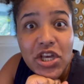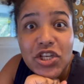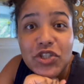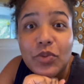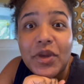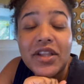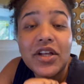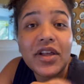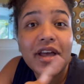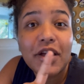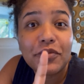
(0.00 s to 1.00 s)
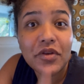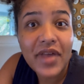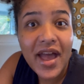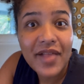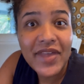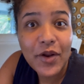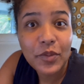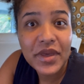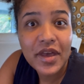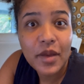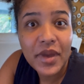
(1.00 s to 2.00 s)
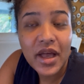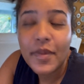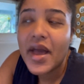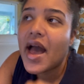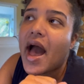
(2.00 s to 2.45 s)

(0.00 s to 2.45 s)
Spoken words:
so be on the lookout for that. That'll be coming up.